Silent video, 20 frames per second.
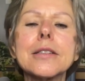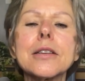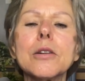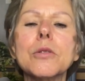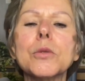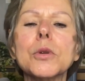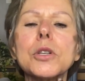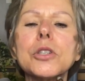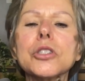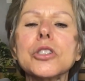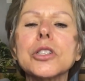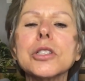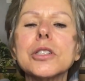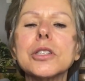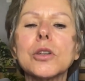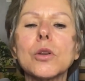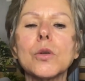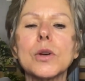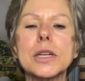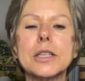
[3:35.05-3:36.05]
So we're
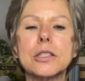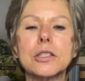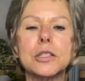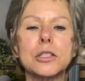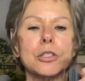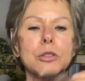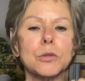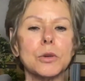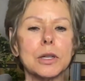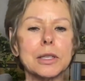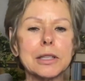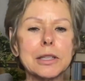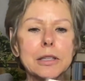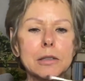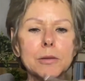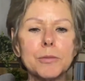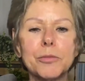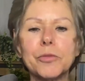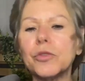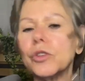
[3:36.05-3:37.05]
just going to do
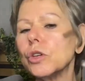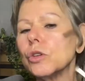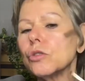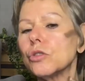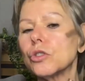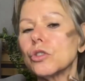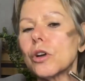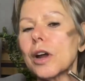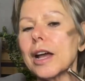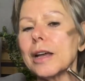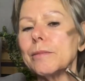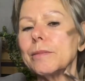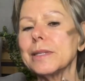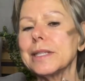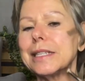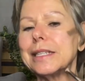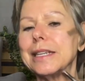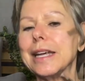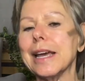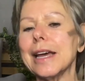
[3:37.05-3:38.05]
a few
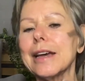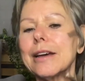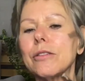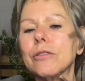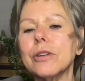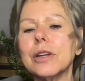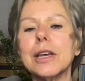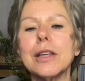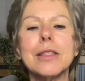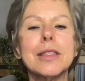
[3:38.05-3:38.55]
stripes down